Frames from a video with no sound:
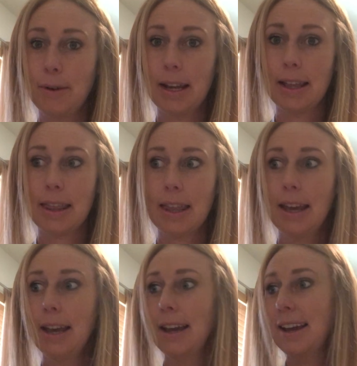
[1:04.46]
with
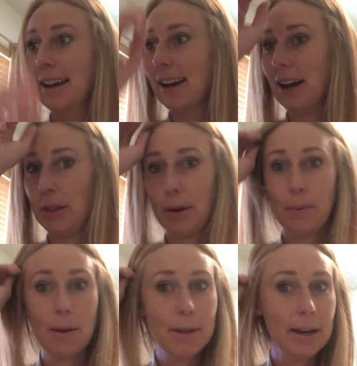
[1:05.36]
other
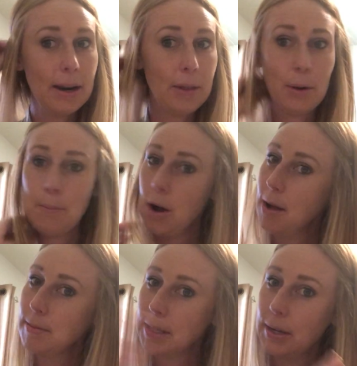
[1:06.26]
women and other
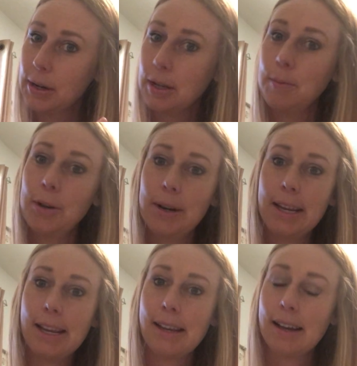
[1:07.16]
moms in our
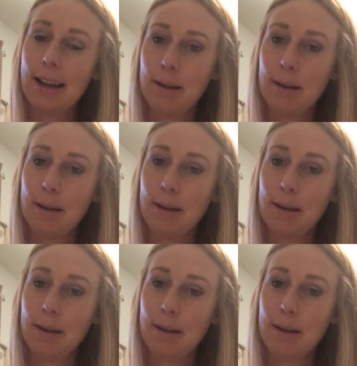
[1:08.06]
community,